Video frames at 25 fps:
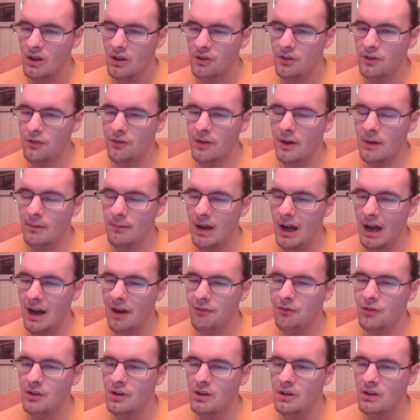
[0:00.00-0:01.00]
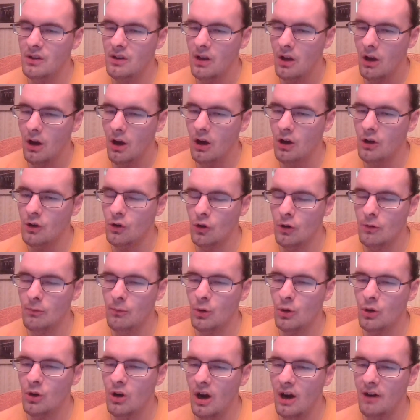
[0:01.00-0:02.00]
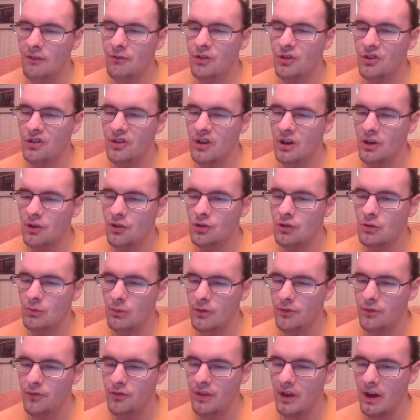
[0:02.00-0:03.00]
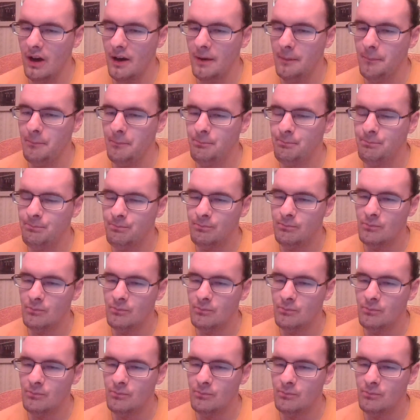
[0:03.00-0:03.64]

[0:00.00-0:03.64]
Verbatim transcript: to them, having a normal conversation with them,